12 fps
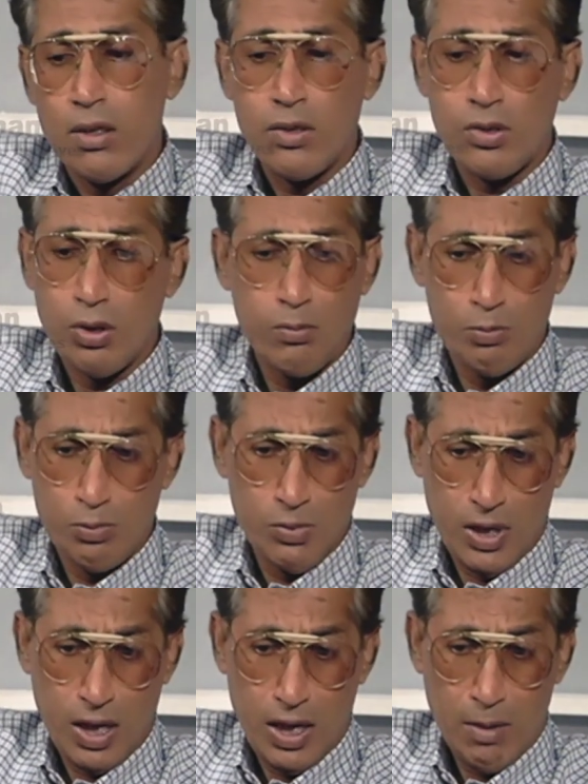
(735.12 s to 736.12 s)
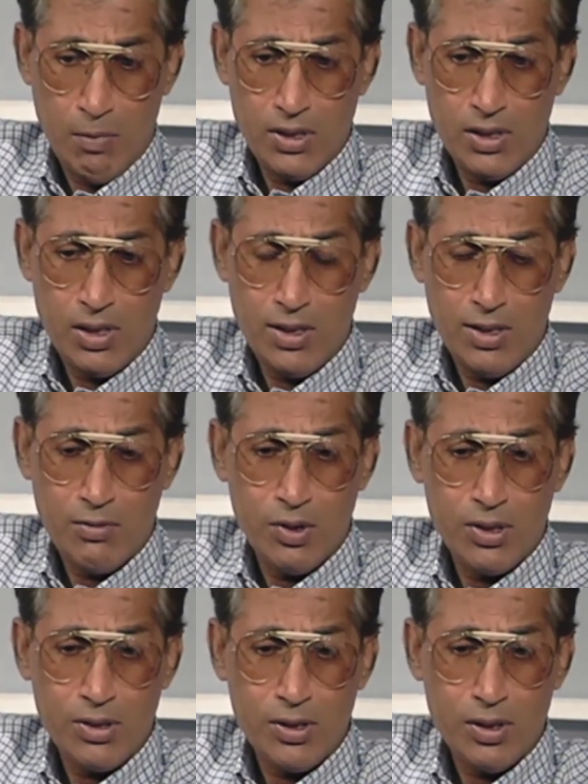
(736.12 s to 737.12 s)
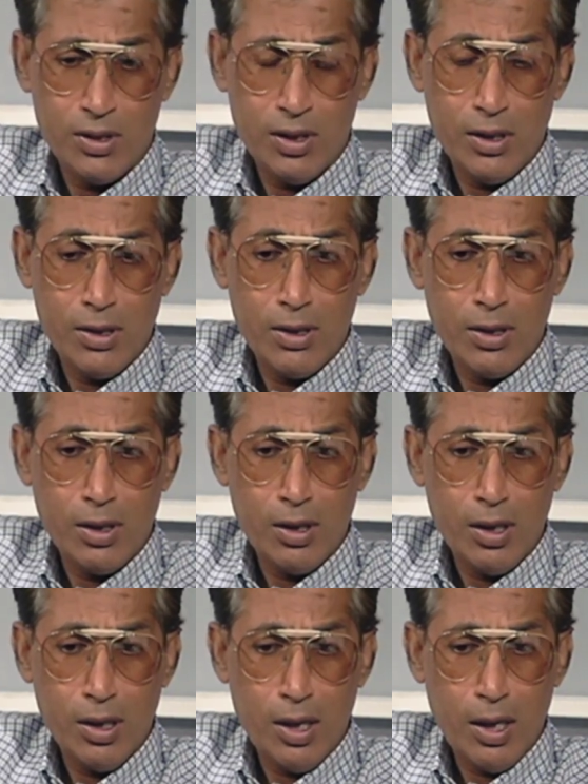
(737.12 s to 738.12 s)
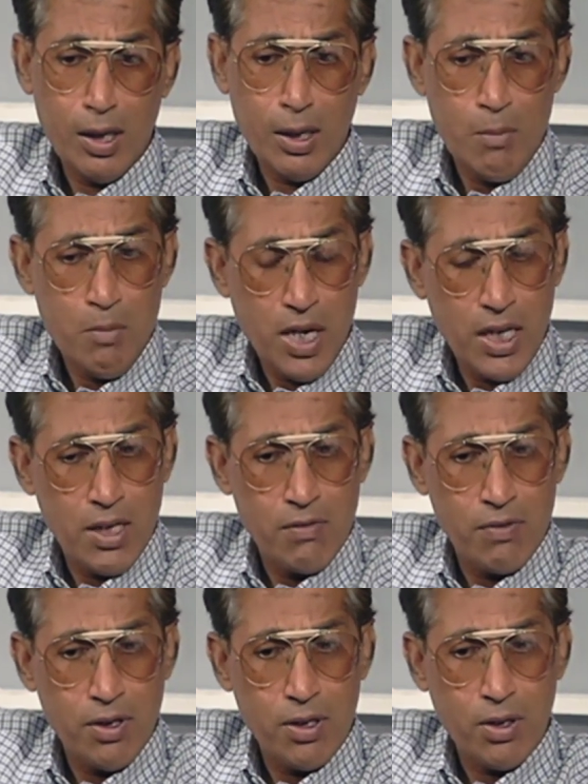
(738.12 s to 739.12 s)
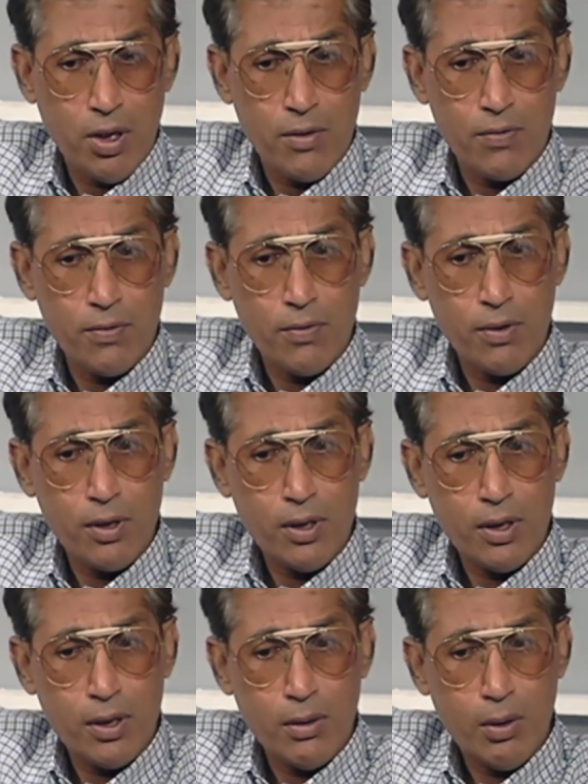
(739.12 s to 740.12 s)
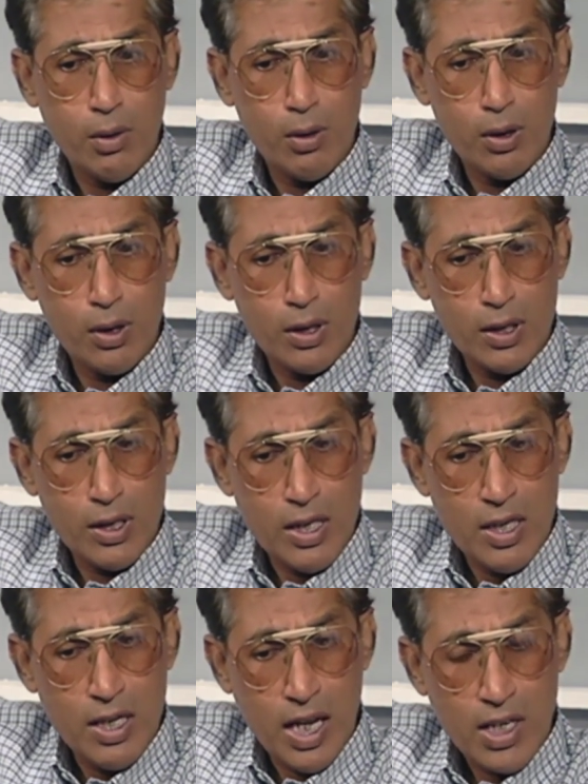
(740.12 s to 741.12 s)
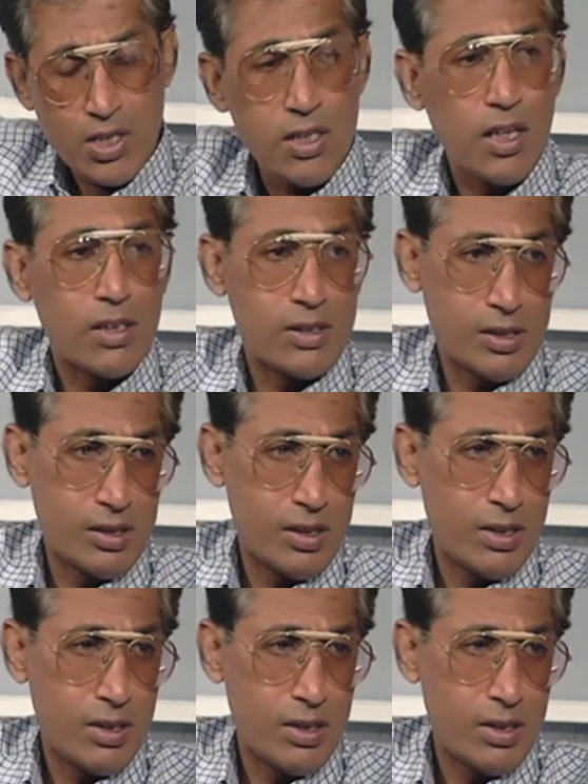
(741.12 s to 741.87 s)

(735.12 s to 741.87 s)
So I must say it was a combined effort of the nationals.